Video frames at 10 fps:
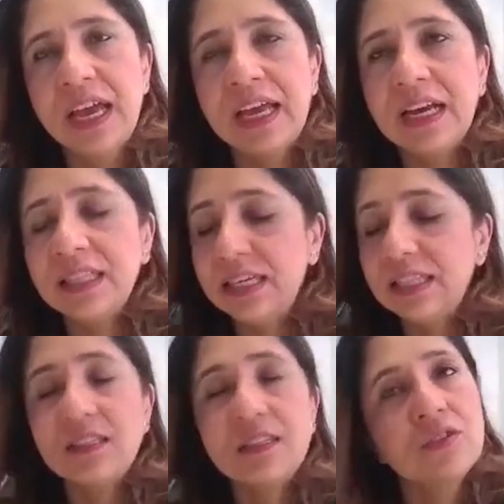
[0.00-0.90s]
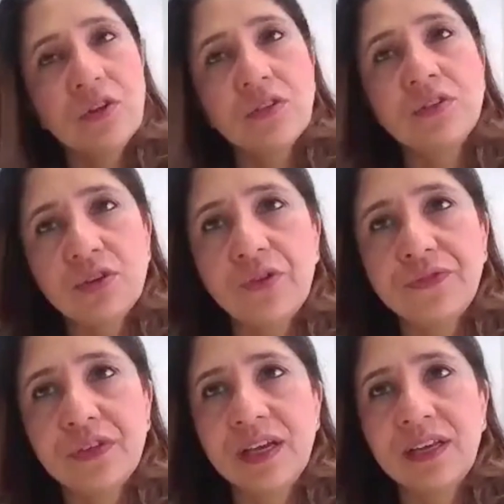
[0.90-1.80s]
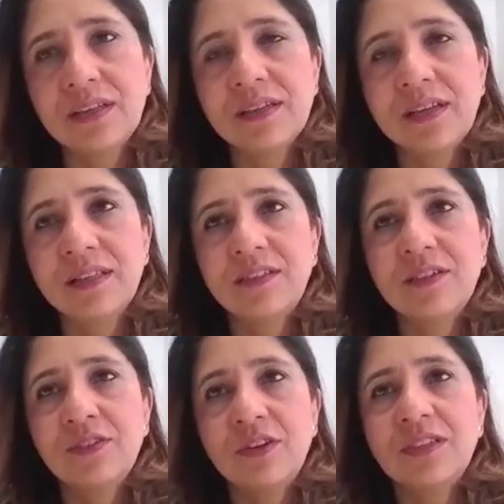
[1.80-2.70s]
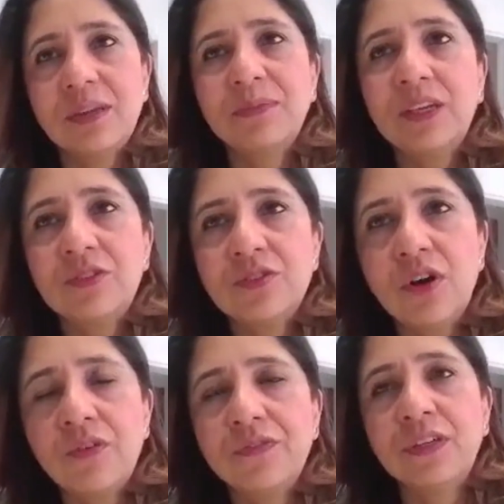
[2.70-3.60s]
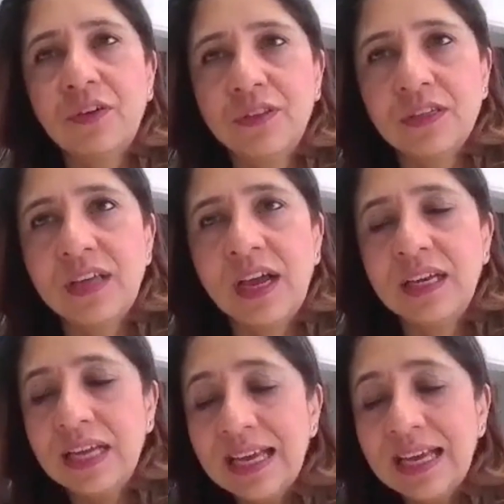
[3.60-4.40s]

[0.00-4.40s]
And I think this is not soft skills, and this is not something soft and on the side.